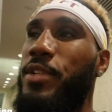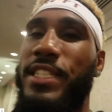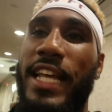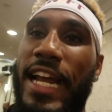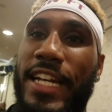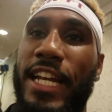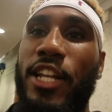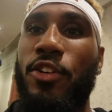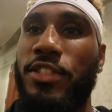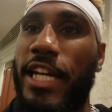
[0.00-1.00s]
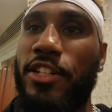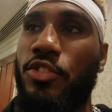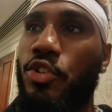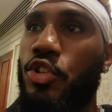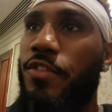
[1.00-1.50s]
You just had Canelo and
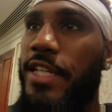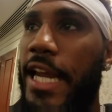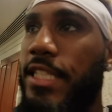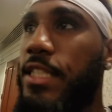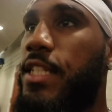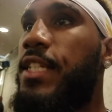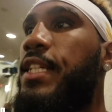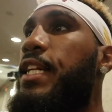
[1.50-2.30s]
Jacobs on unification.